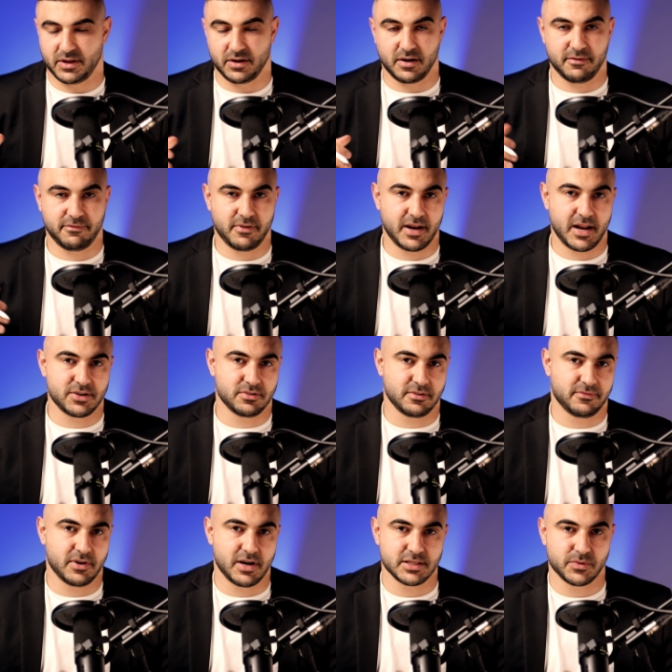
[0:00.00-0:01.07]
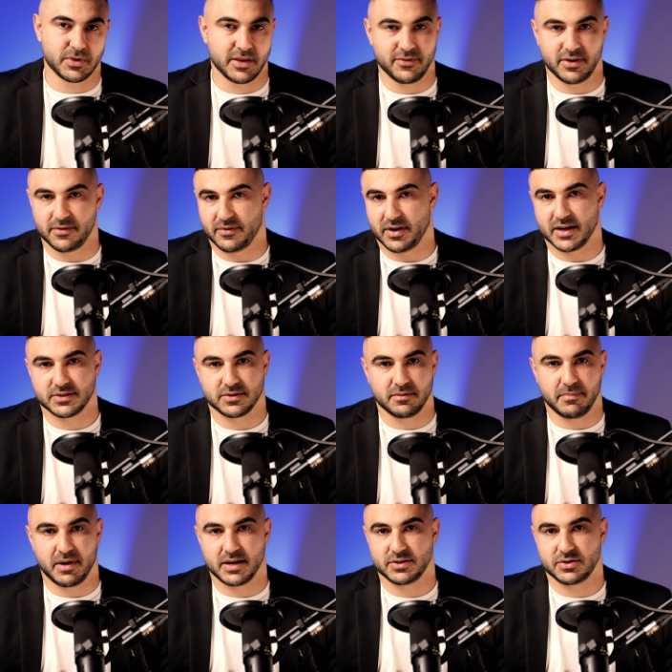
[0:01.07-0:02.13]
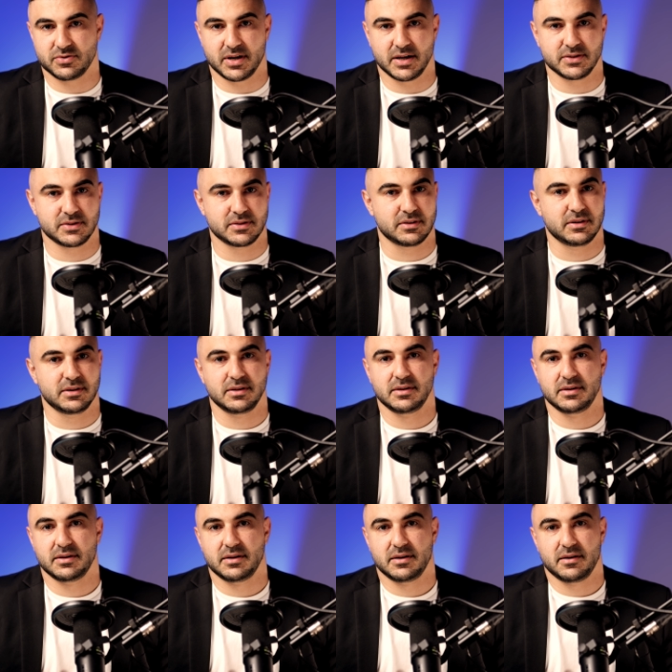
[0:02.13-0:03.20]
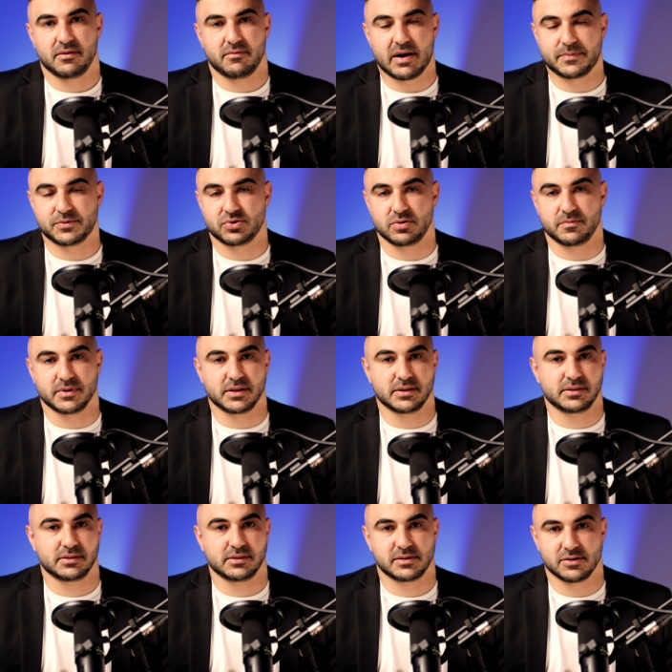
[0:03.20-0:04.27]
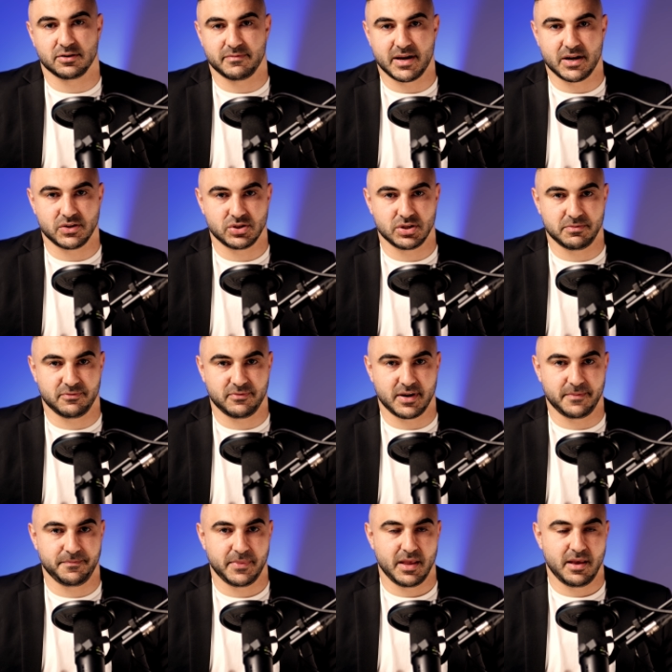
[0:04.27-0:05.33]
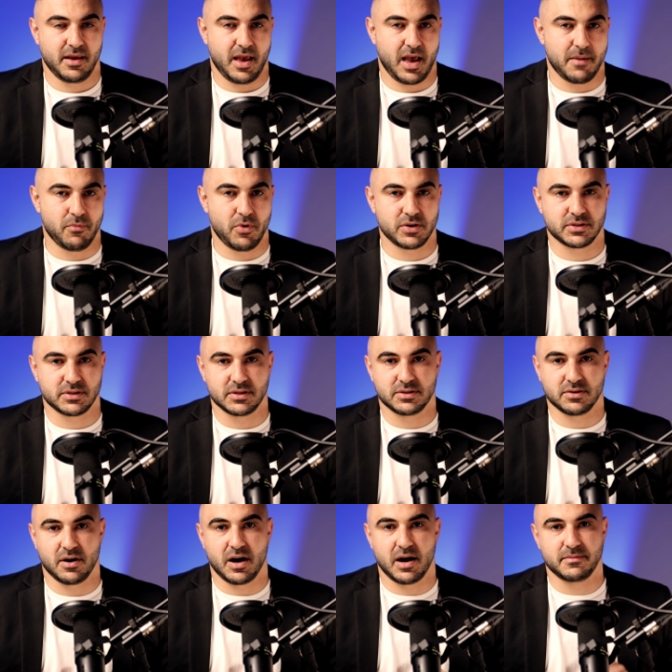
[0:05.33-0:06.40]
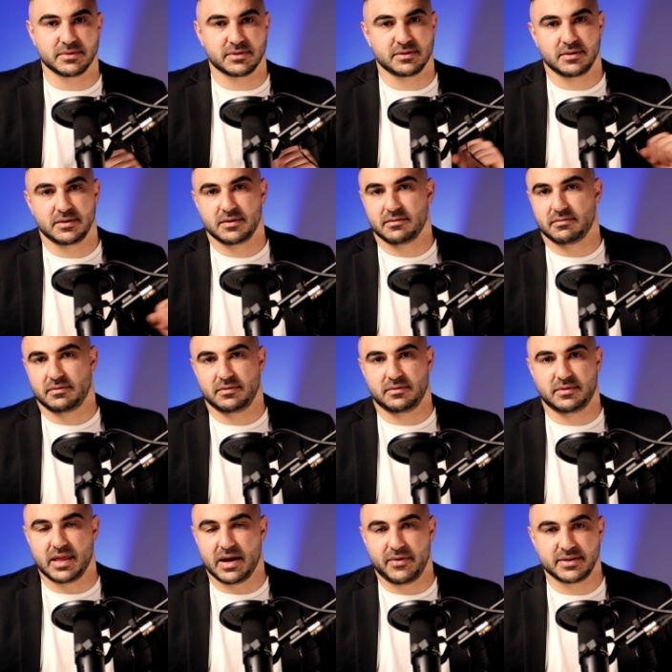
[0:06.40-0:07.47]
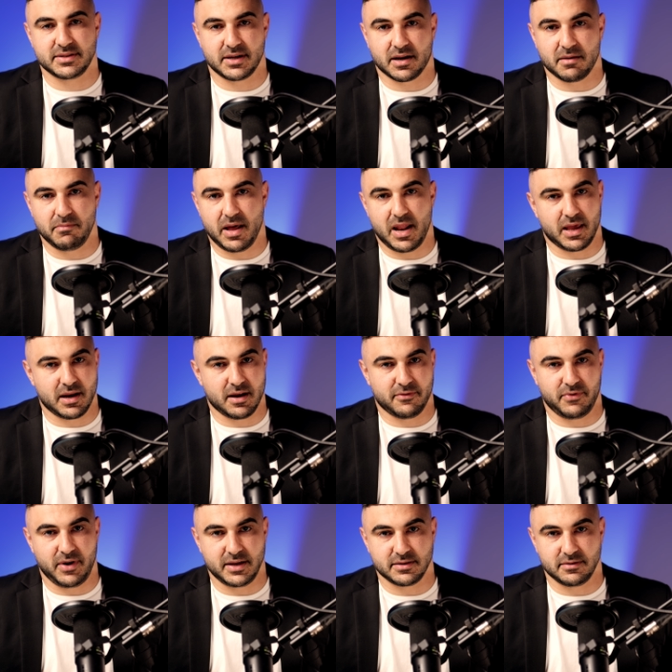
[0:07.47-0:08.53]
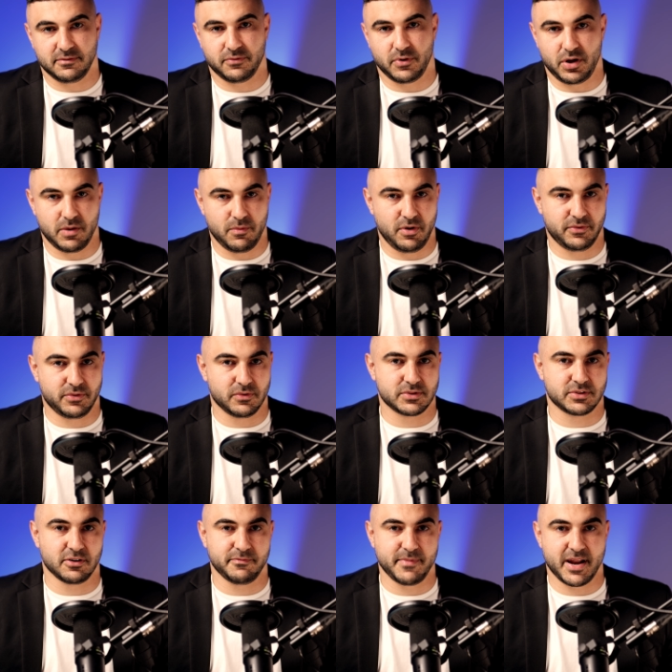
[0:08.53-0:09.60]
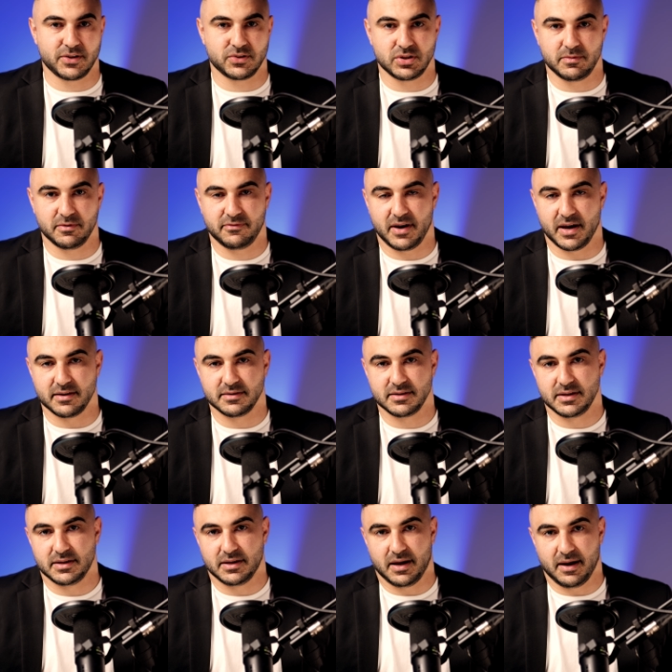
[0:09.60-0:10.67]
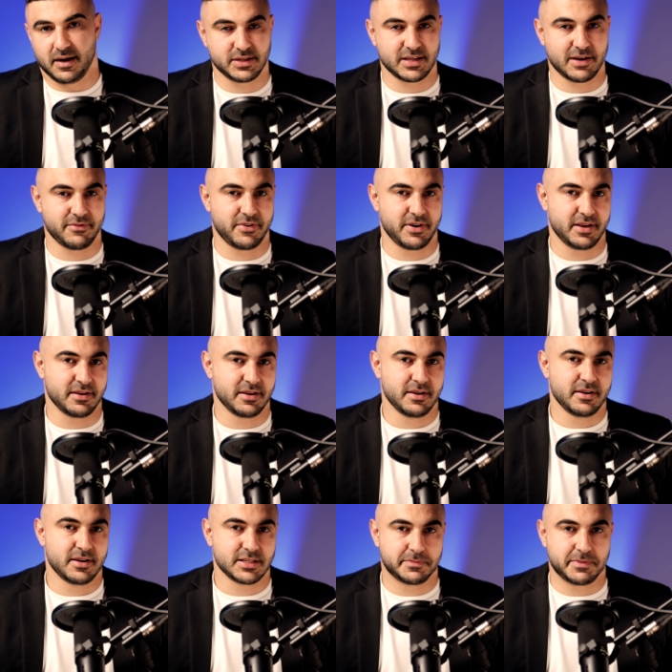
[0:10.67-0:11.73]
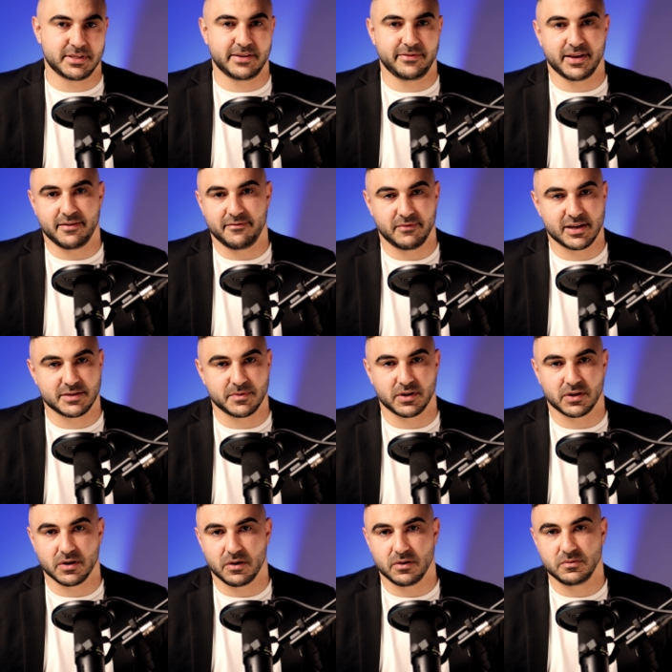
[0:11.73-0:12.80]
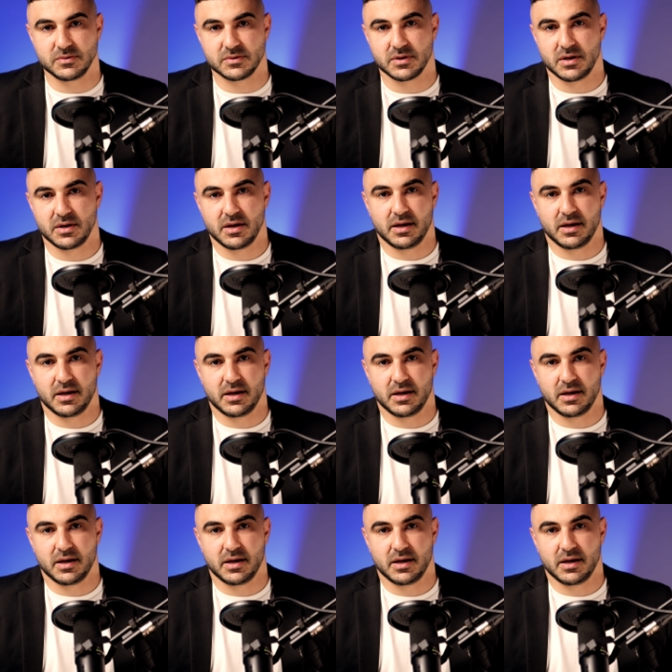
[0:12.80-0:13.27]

A financial advisor will give you advice on master trust, wrap super, self-managed super fund. And most of the times, there isn't a compelling enough reason for you to move to a self-managed super fund, unless you have very specific investment goals